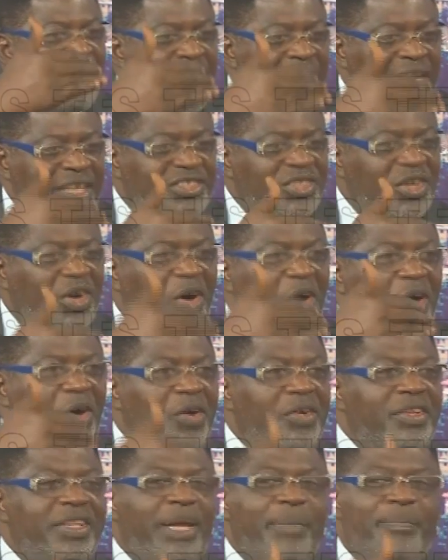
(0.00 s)
Based
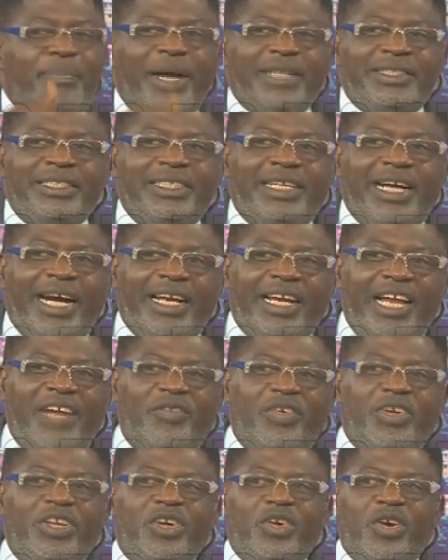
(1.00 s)
on the party
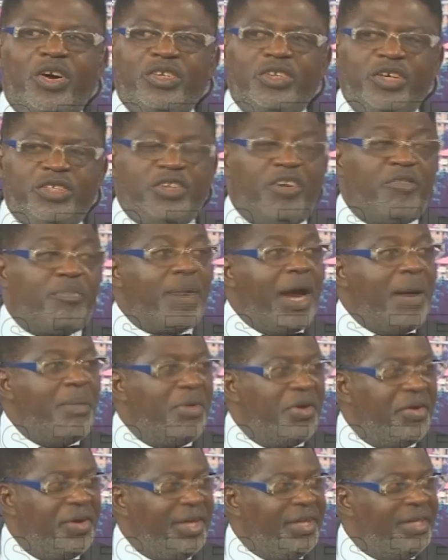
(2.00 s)
guideline for the conduct of
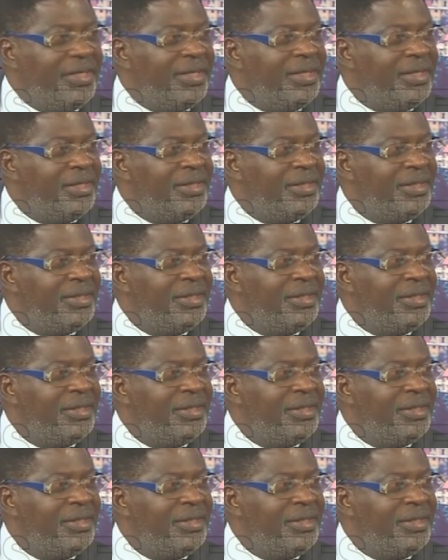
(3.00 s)
primary, mm-hmm.